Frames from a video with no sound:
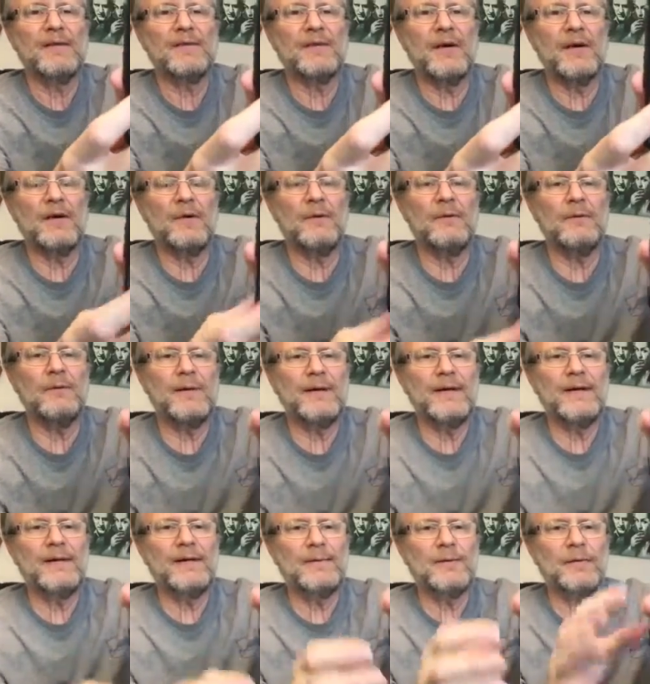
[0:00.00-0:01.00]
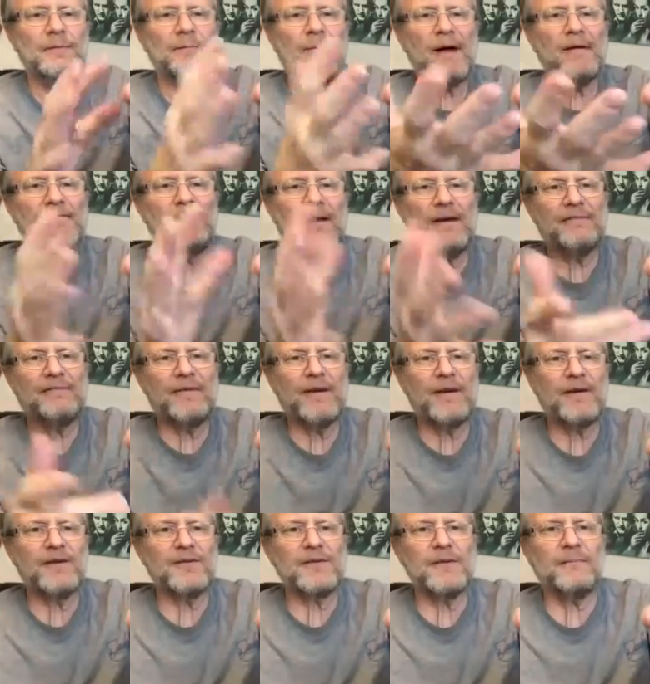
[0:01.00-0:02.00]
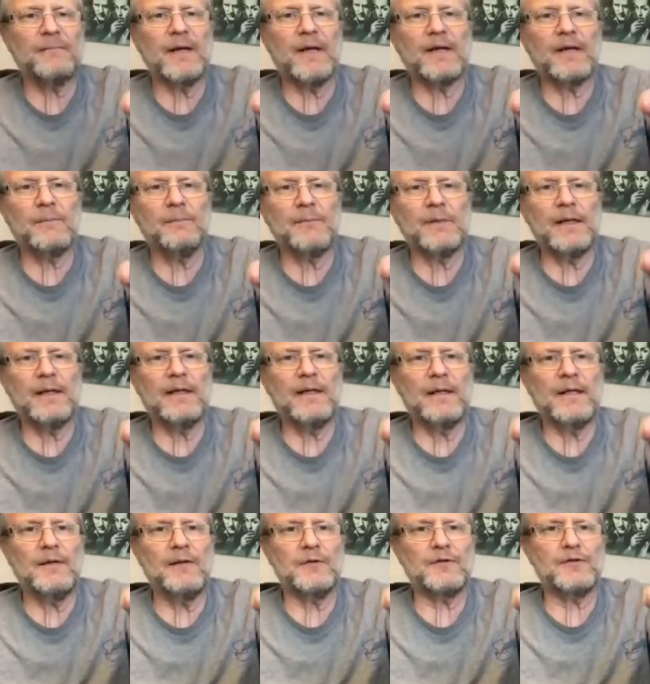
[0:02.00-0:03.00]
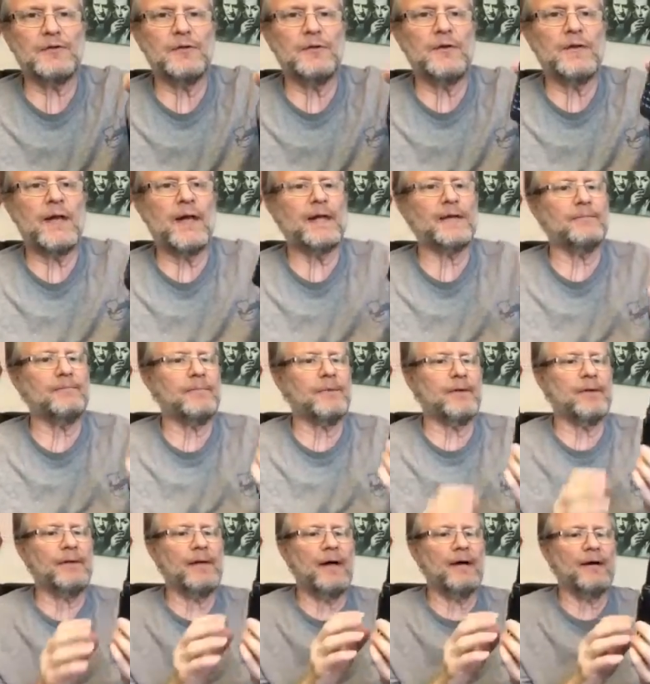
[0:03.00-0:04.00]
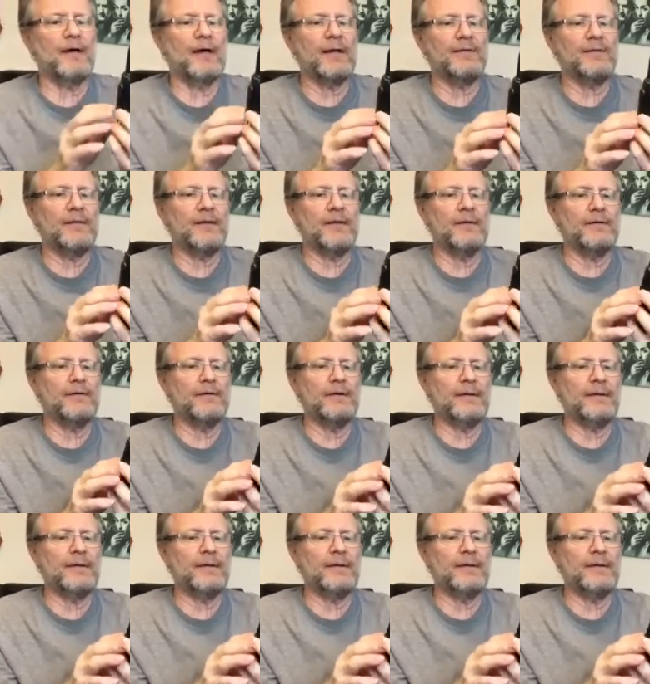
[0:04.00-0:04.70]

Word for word: So with my fat fingers, I'm not completely used to it yet, but I'll get there.